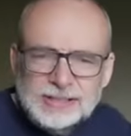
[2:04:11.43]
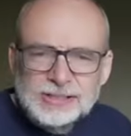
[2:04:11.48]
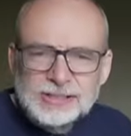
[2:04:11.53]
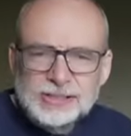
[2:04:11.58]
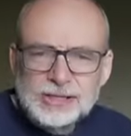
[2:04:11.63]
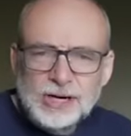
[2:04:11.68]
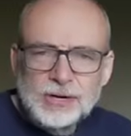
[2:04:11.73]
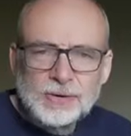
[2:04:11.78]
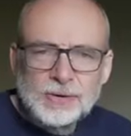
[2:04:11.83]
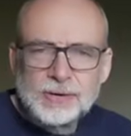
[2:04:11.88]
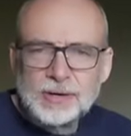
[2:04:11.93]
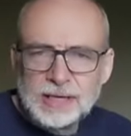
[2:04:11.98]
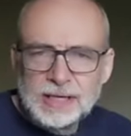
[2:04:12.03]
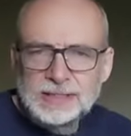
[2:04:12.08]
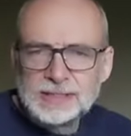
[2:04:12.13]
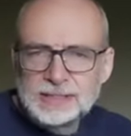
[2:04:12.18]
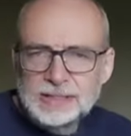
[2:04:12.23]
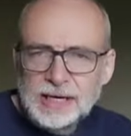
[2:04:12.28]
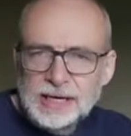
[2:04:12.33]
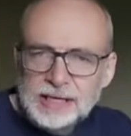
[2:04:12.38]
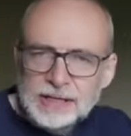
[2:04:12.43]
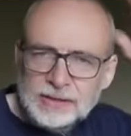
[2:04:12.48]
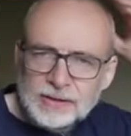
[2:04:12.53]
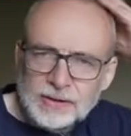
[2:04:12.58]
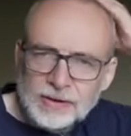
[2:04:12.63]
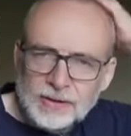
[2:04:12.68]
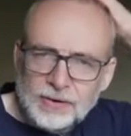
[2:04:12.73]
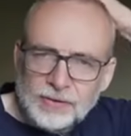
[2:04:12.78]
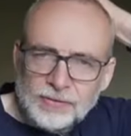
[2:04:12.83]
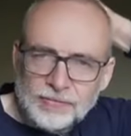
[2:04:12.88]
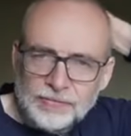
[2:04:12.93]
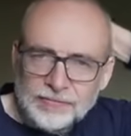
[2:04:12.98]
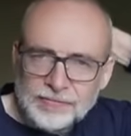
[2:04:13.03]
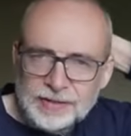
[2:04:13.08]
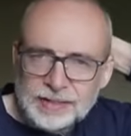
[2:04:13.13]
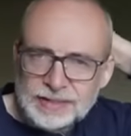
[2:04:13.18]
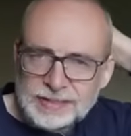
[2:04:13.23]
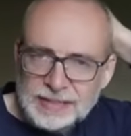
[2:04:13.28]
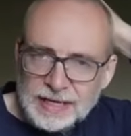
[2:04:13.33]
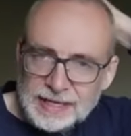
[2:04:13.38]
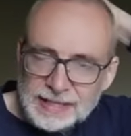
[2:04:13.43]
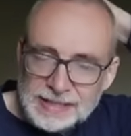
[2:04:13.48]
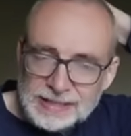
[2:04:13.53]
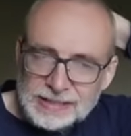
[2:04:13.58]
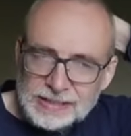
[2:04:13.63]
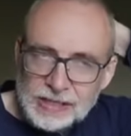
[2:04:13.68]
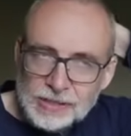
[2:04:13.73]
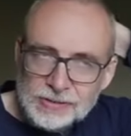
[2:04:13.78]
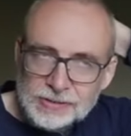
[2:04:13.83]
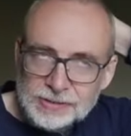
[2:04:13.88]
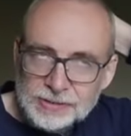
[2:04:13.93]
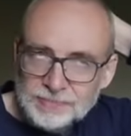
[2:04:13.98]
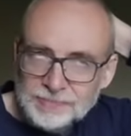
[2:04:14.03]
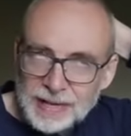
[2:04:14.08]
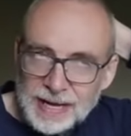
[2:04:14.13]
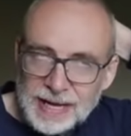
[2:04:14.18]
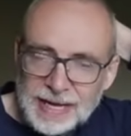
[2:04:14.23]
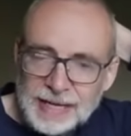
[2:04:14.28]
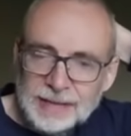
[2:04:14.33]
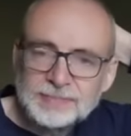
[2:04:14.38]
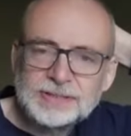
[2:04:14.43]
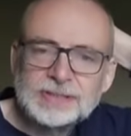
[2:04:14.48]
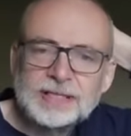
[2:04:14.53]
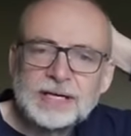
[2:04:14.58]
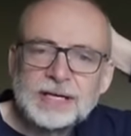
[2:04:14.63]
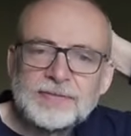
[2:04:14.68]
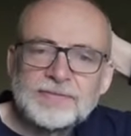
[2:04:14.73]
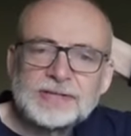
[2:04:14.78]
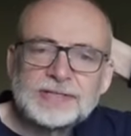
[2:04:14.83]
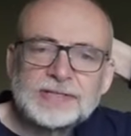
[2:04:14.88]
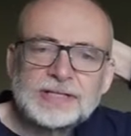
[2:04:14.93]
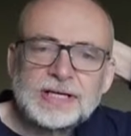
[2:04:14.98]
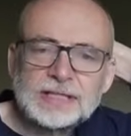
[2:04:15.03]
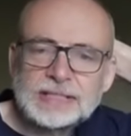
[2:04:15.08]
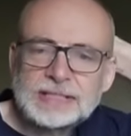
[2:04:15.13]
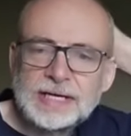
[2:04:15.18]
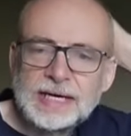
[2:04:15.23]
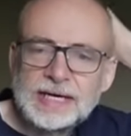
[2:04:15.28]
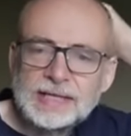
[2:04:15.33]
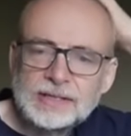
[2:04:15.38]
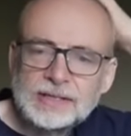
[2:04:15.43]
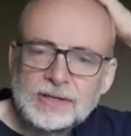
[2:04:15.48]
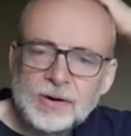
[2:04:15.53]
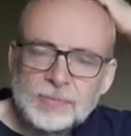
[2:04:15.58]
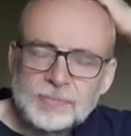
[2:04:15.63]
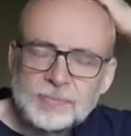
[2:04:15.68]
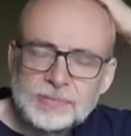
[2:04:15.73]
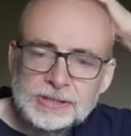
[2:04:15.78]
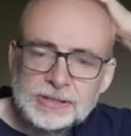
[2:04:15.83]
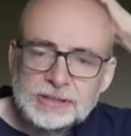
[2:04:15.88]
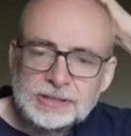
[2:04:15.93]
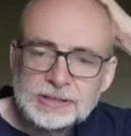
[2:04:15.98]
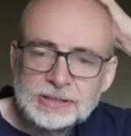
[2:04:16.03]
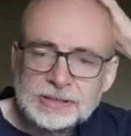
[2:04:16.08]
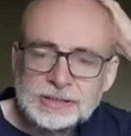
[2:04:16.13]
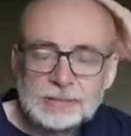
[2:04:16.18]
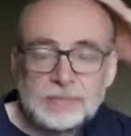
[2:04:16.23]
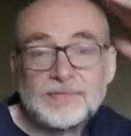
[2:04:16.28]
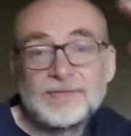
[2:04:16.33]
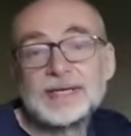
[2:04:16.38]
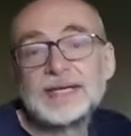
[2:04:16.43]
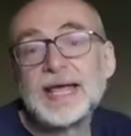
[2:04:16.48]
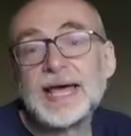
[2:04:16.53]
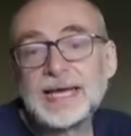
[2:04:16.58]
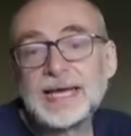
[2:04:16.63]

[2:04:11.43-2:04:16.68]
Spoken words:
does show a side of Saturn. It shows perhaps the Sun-Saturn opposition, some of the